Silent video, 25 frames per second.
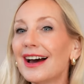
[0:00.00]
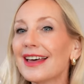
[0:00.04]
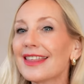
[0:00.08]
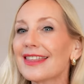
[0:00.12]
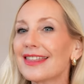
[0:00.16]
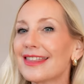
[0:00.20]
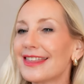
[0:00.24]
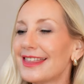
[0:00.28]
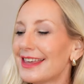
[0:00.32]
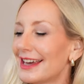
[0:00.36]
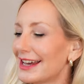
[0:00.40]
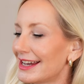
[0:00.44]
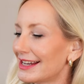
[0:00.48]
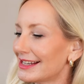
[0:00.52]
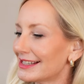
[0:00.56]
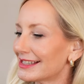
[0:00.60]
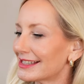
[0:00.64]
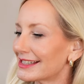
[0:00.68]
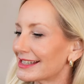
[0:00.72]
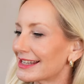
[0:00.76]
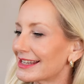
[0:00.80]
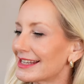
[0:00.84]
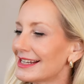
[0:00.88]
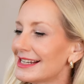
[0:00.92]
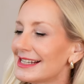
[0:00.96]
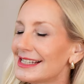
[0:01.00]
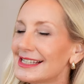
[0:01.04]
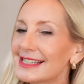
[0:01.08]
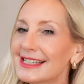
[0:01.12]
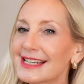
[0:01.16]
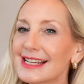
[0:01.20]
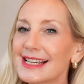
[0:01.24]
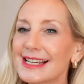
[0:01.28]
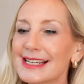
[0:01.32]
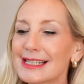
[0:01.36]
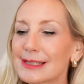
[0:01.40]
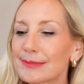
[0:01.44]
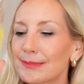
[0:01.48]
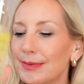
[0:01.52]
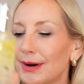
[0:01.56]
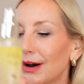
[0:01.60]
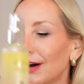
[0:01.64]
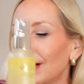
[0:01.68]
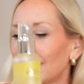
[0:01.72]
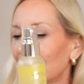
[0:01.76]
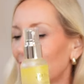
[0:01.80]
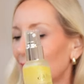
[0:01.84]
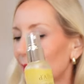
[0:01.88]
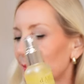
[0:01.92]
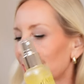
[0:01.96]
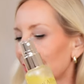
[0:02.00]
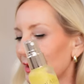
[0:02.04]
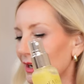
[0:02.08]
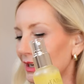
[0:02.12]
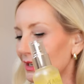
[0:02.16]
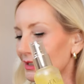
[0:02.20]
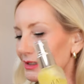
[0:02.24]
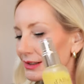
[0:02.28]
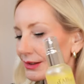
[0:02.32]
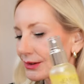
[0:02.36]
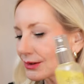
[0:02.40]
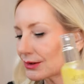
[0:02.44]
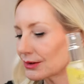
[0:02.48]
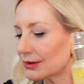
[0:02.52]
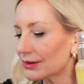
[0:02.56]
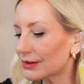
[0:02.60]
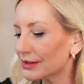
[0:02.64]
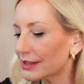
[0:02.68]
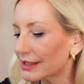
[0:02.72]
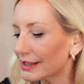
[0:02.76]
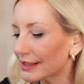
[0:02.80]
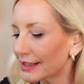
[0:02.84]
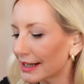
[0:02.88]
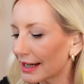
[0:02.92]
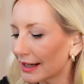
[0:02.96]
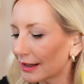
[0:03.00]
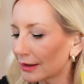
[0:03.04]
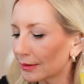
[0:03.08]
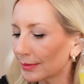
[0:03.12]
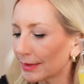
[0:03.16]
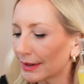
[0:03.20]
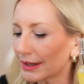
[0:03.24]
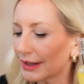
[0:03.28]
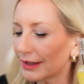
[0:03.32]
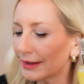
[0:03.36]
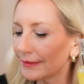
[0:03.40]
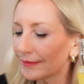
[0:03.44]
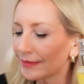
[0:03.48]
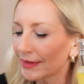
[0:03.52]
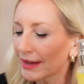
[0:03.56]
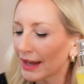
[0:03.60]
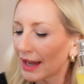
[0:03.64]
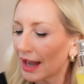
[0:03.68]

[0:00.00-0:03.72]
This is by a brand called D'Alba.